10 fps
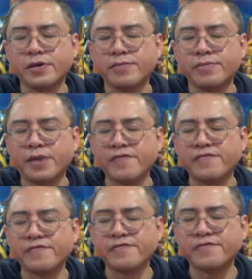
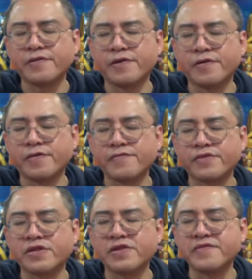mindful of
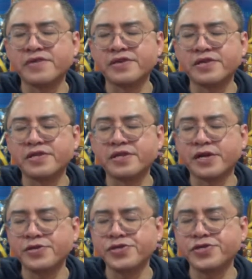the loving
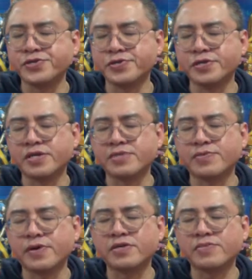intention
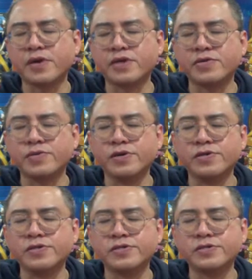expressed by the
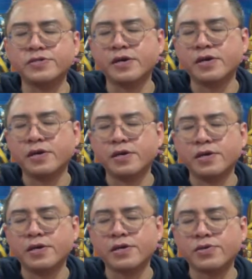words,
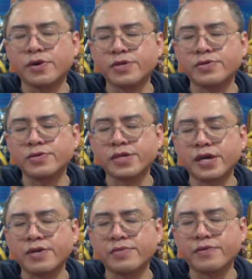and try to
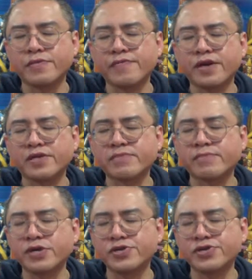say it with as
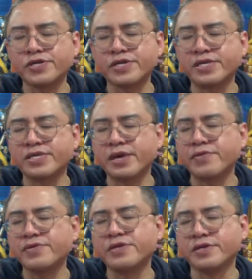much
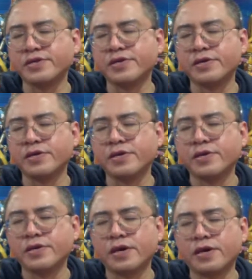sincerity
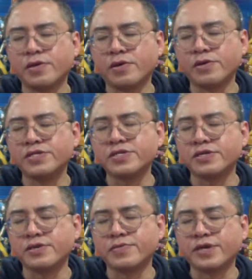and
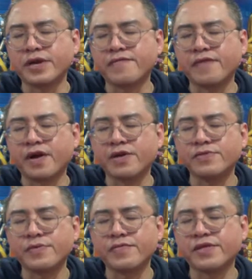honesty we can
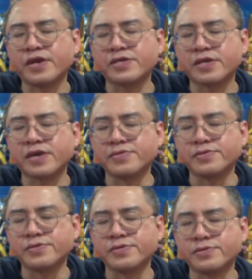find within
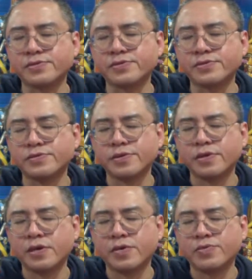ourselves,
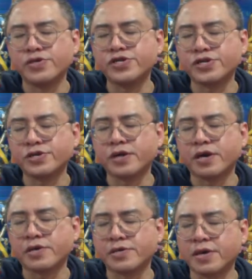wishing
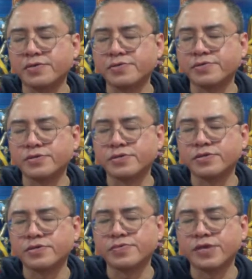ourselves to be